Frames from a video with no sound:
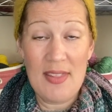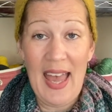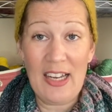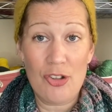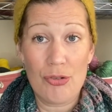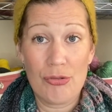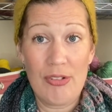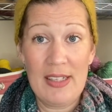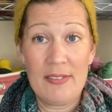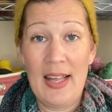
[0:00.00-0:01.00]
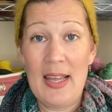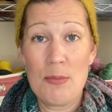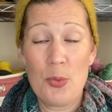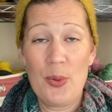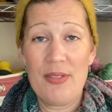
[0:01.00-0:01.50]
the actual real name
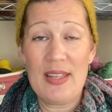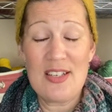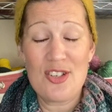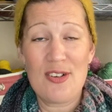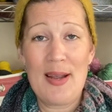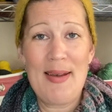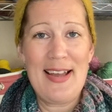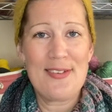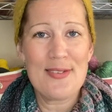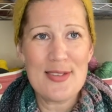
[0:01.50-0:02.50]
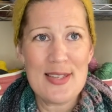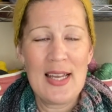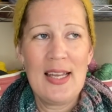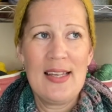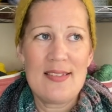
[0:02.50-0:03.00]
with the Instagram handles.
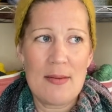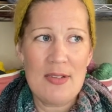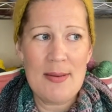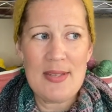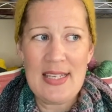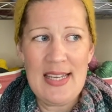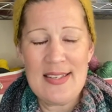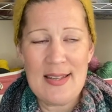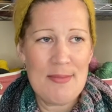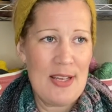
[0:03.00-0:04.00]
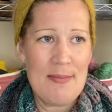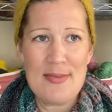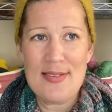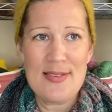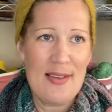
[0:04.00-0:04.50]
Sometimes I can,
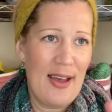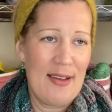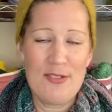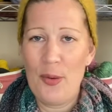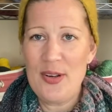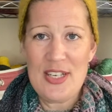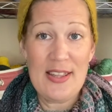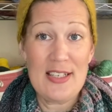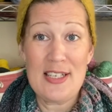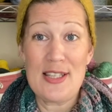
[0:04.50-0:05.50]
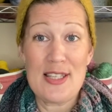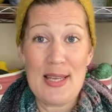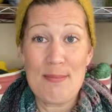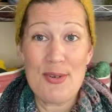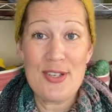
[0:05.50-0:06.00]
sometimes I have no idea that they're the
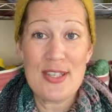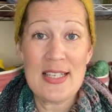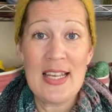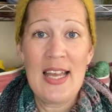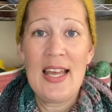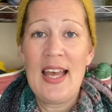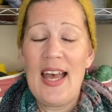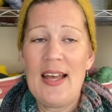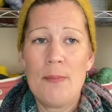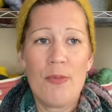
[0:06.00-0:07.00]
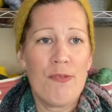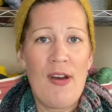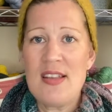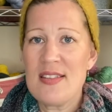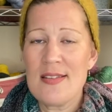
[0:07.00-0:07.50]
same person. Um,
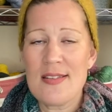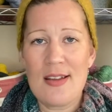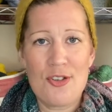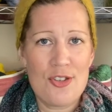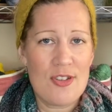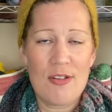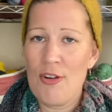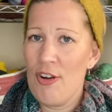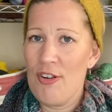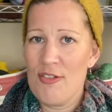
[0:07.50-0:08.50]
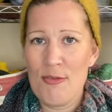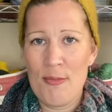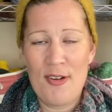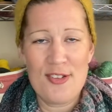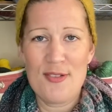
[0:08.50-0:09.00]
faces, I just don't know what
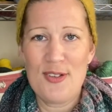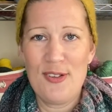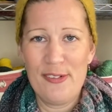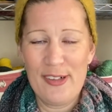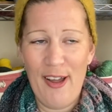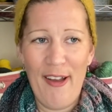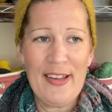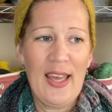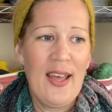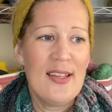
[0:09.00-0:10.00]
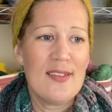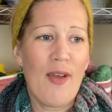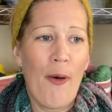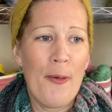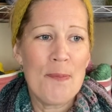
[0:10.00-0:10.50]
most of you look like.
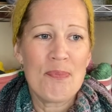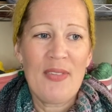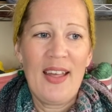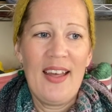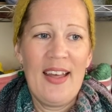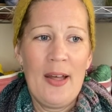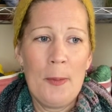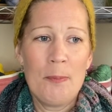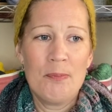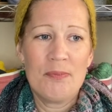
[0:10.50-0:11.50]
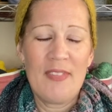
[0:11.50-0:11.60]
So um,